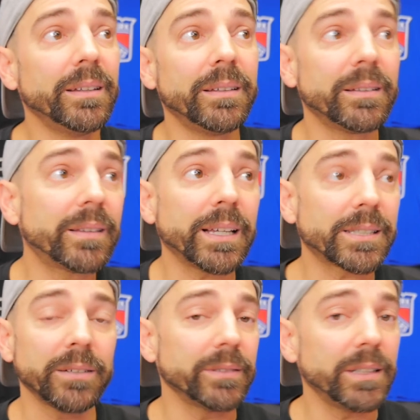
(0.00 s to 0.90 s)
they
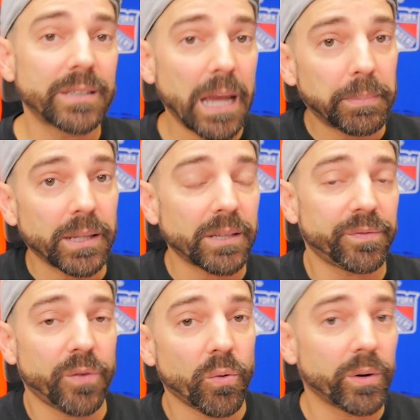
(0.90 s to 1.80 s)
still need depth at the
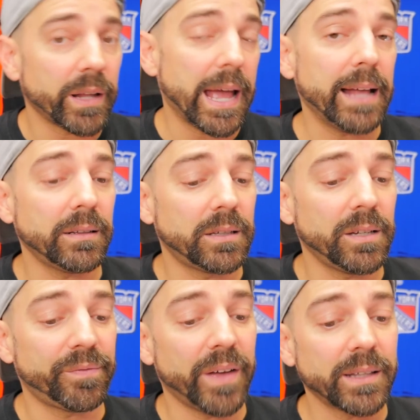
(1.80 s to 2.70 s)
forward and
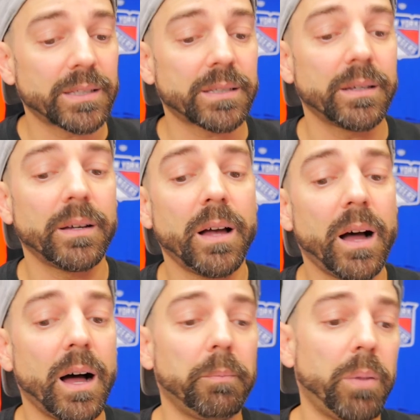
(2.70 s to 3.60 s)
defense
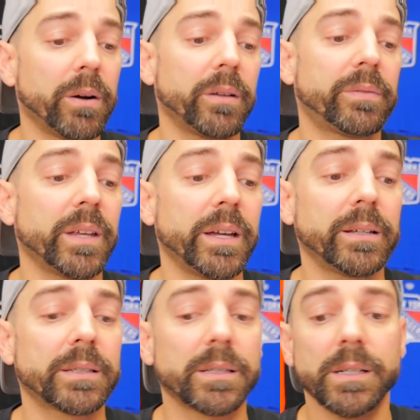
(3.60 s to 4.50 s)
um, part of
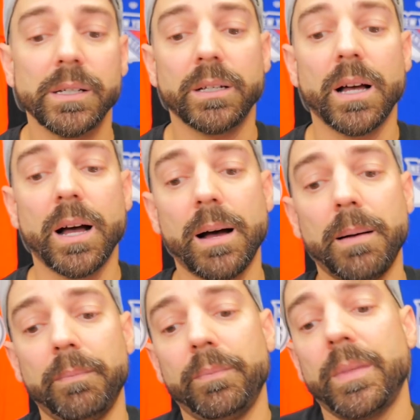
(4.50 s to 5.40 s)
things.
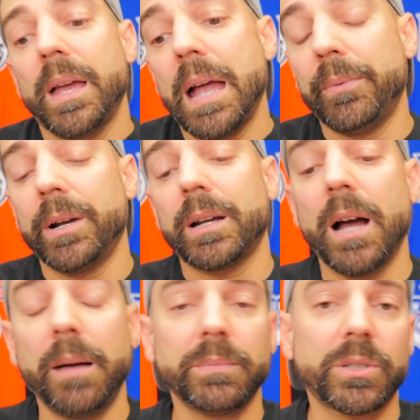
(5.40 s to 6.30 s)
Um, and when it
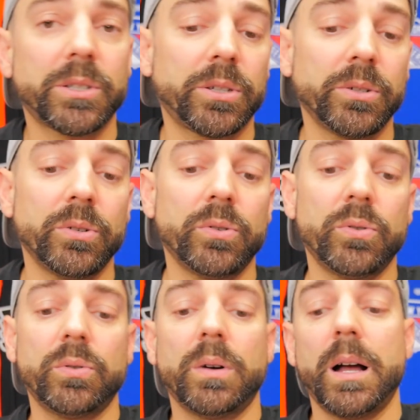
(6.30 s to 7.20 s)
comes
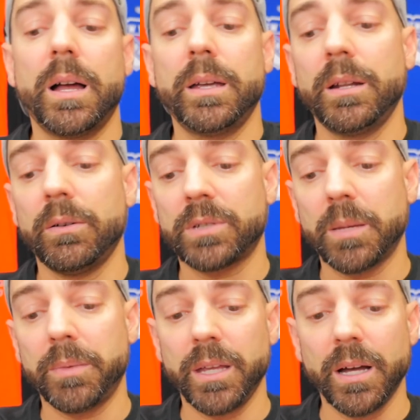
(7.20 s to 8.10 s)
to, you know,
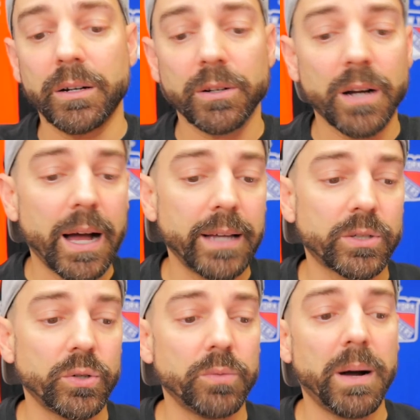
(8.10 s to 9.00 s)
some of the younger
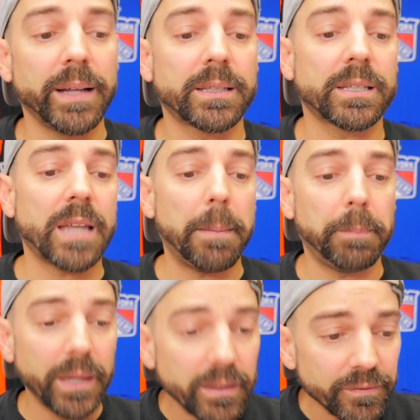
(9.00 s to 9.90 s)
guys who might
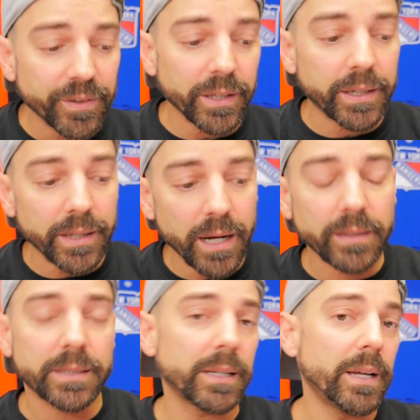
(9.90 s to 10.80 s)
step in for the Canucks,